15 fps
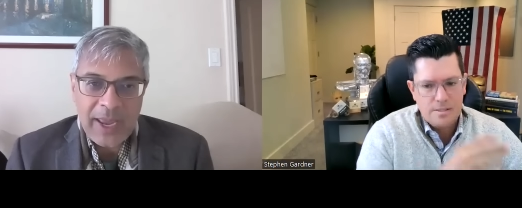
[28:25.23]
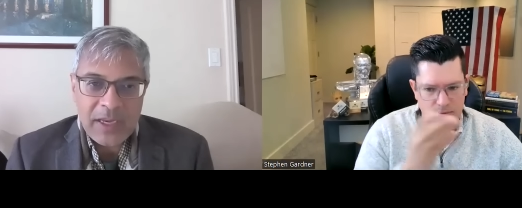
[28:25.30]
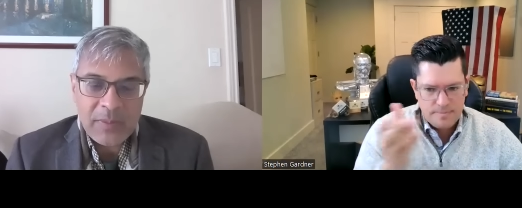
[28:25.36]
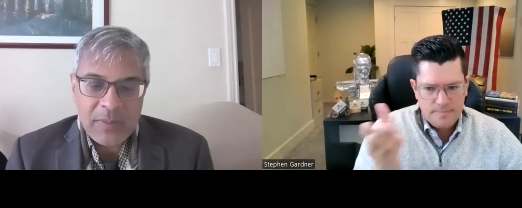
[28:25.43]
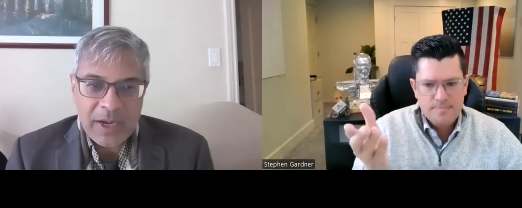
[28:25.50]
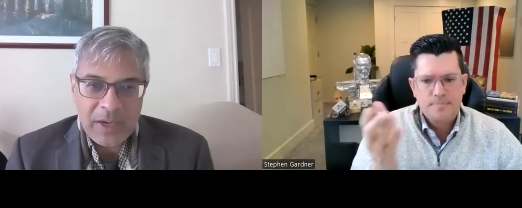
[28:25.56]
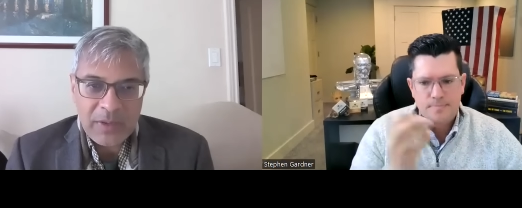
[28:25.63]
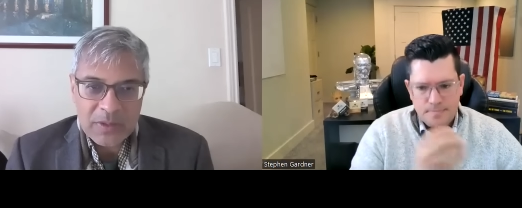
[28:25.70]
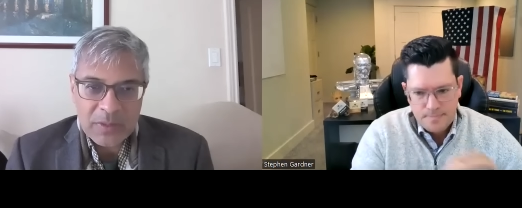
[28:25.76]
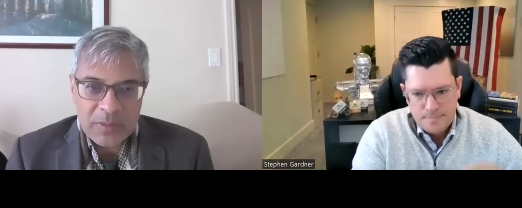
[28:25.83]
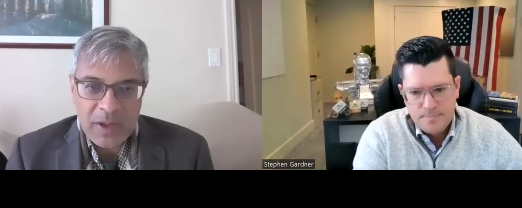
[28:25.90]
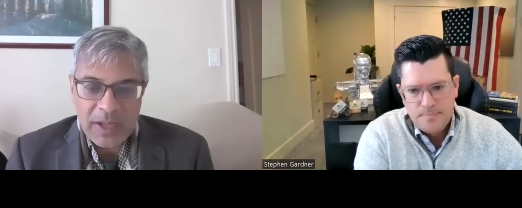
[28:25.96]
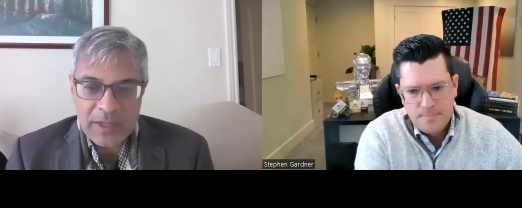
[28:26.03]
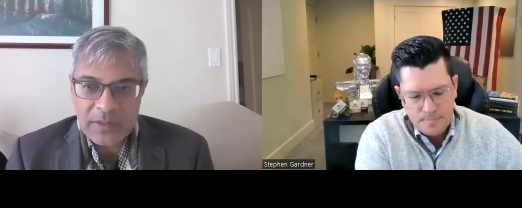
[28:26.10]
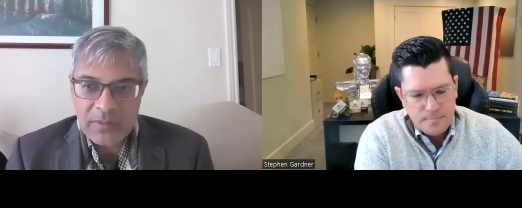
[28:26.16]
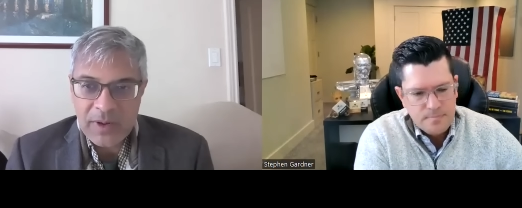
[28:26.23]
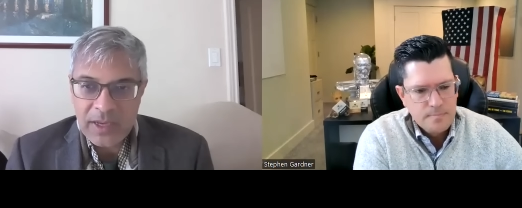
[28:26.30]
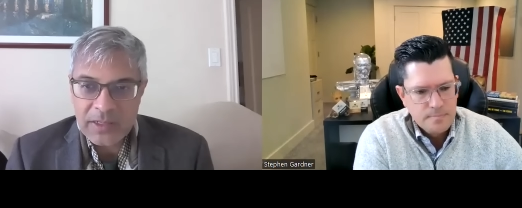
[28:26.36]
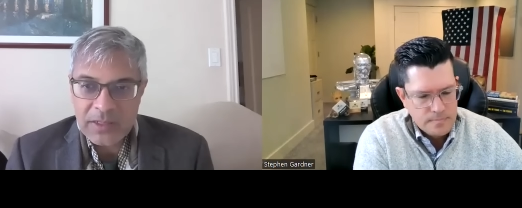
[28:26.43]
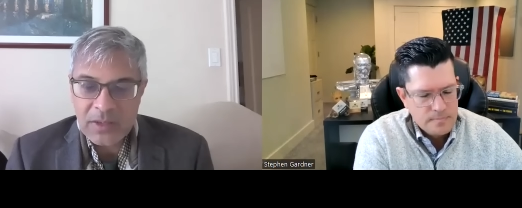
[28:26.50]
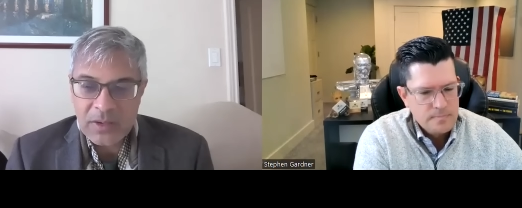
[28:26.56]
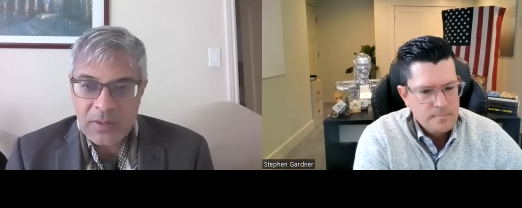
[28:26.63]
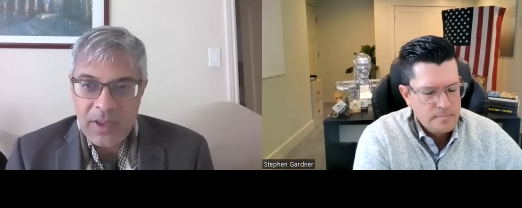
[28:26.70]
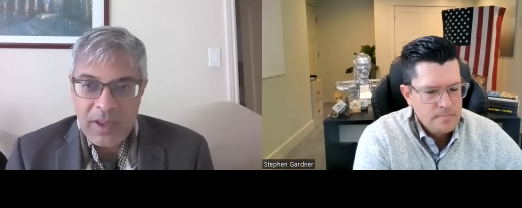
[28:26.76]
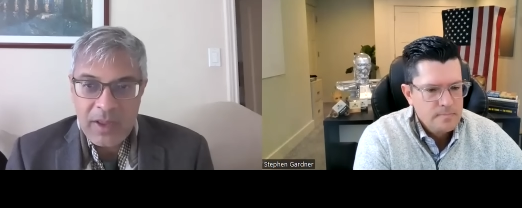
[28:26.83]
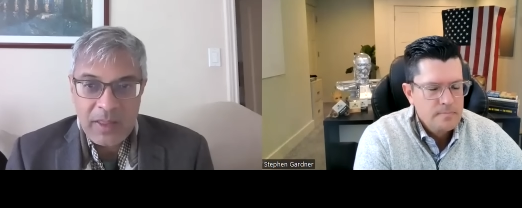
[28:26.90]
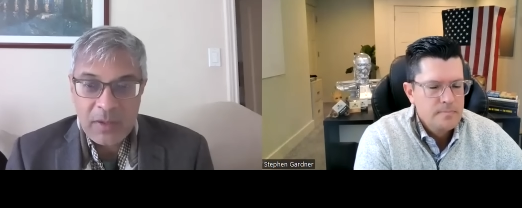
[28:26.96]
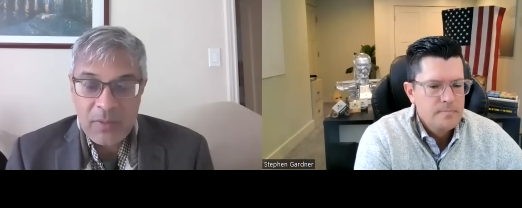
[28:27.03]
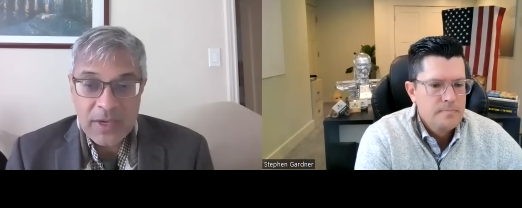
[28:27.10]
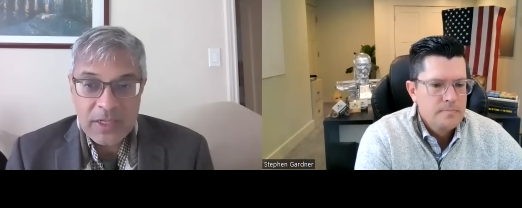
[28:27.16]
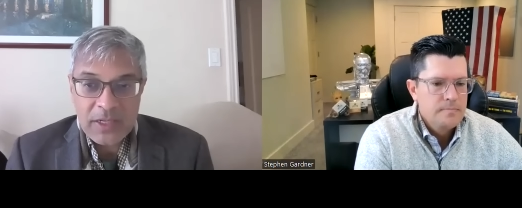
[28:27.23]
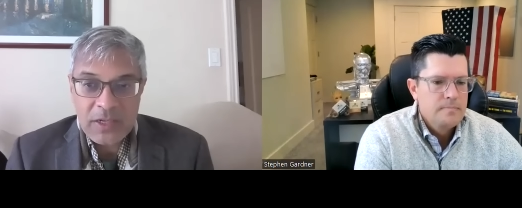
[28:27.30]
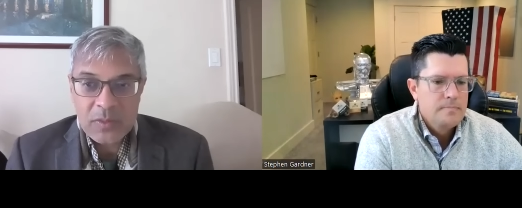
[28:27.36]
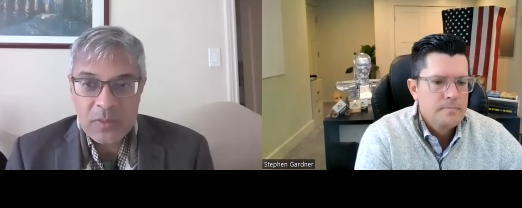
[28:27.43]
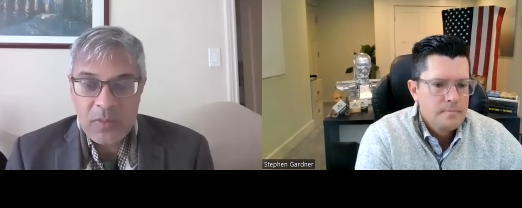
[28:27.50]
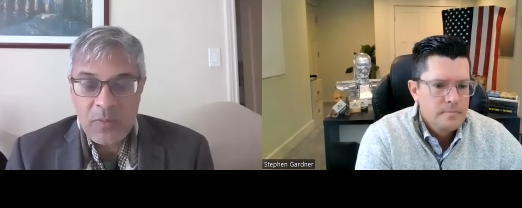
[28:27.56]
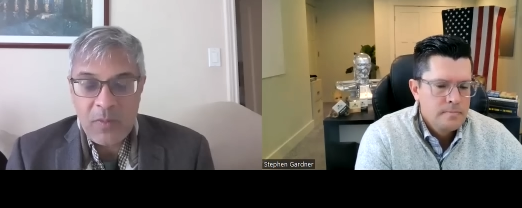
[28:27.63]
Speaker 1: antibody response right so the question is,